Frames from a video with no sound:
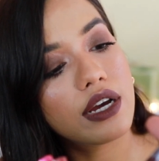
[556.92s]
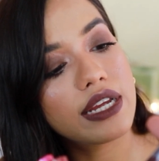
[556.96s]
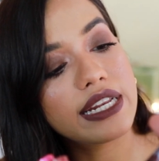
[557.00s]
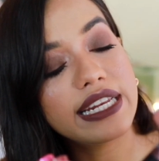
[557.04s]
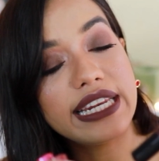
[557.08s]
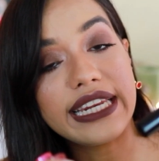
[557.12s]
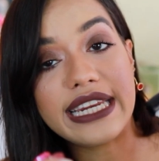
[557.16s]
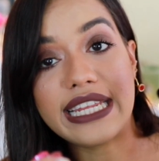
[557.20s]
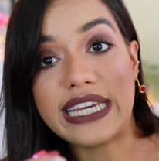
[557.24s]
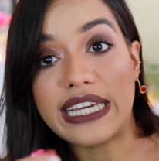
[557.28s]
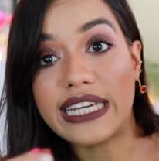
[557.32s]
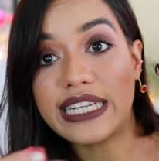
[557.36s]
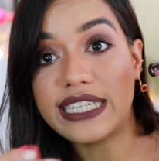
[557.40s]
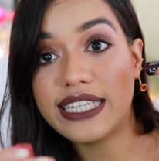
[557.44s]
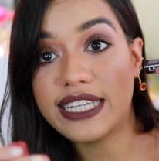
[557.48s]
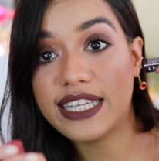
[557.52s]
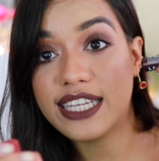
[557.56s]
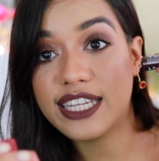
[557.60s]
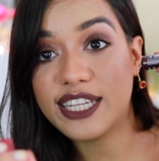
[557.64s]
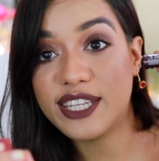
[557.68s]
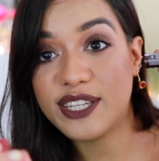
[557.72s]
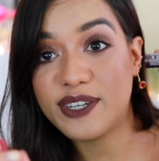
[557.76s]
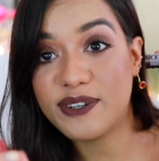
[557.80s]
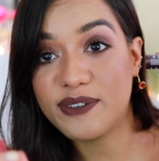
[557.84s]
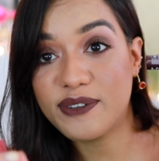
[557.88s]

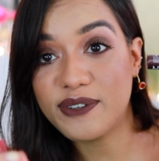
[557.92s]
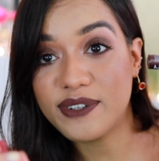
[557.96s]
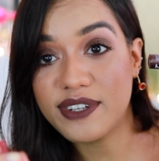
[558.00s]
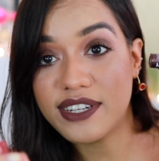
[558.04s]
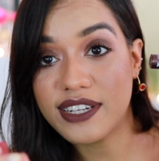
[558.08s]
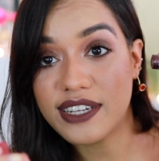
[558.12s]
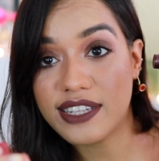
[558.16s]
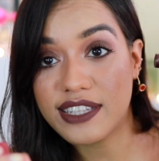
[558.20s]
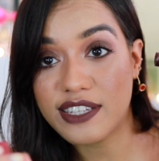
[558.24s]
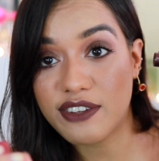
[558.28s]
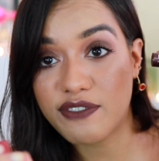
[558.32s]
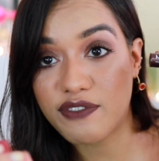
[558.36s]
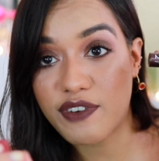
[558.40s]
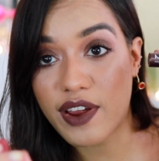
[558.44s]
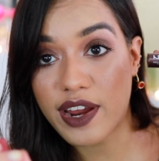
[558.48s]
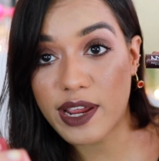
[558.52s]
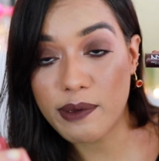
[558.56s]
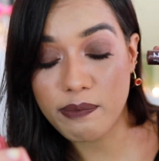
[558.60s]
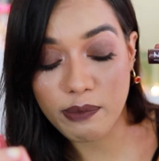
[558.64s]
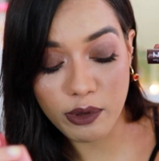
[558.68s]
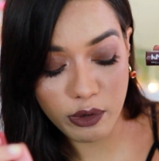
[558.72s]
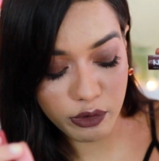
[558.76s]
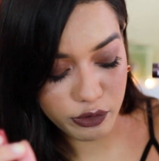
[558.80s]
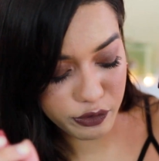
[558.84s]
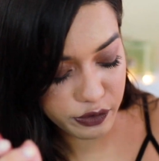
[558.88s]
Neat Nude. It's a
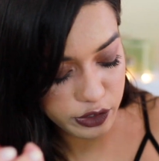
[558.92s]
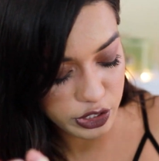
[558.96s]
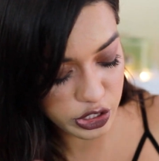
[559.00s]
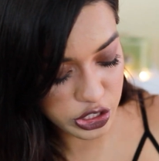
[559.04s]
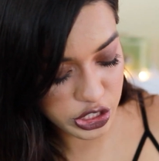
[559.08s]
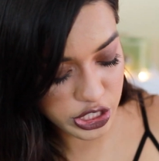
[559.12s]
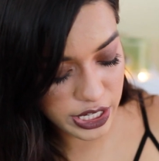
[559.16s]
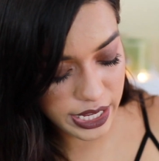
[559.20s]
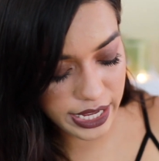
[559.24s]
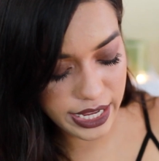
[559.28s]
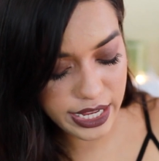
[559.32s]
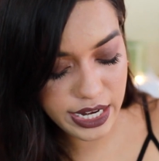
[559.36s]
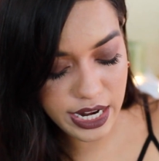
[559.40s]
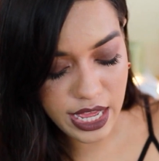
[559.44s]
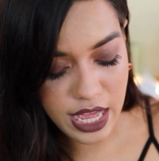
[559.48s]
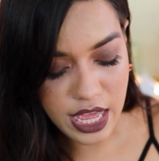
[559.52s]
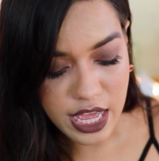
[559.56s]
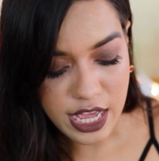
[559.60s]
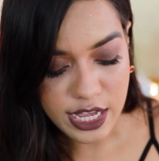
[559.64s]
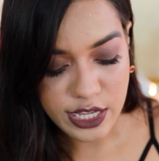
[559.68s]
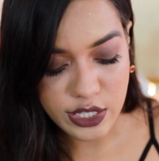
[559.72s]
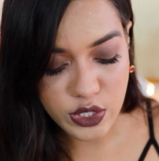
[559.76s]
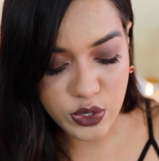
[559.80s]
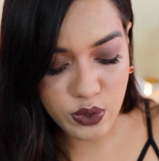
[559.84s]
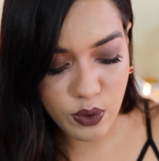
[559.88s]
very beautiful shade.
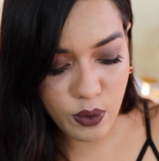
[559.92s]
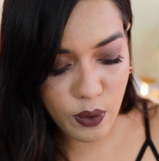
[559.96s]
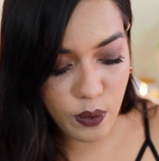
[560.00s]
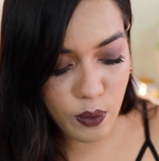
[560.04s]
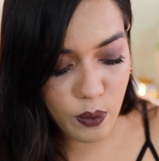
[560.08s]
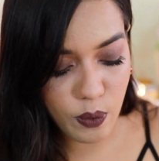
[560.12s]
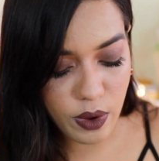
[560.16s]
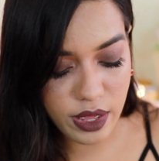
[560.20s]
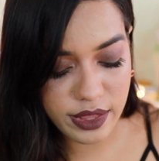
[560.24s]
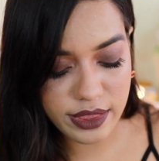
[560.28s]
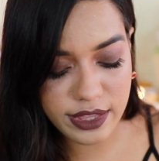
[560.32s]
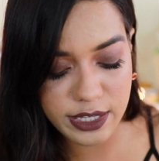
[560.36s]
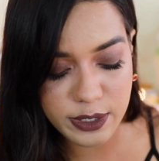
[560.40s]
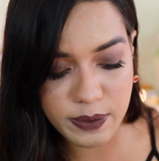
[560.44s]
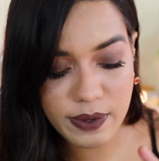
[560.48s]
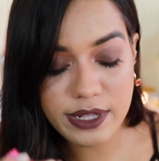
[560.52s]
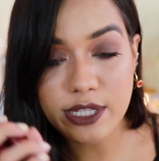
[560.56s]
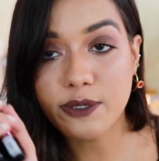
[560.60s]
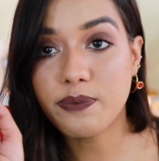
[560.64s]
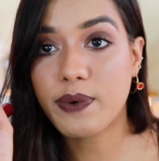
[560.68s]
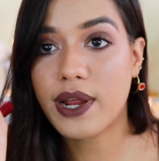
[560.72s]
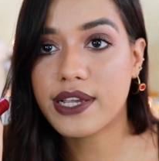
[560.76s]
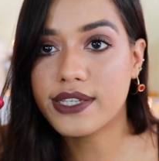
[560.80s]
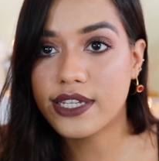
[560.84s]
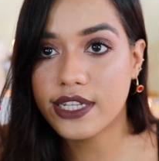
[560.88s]
So this
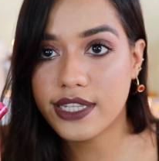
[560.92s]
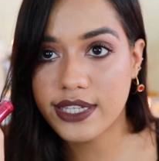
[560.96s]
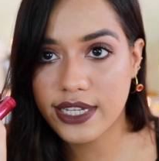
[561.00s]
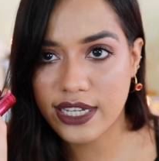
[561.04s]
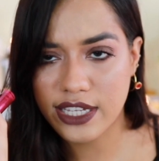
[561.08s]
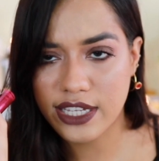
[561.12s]
one's priced at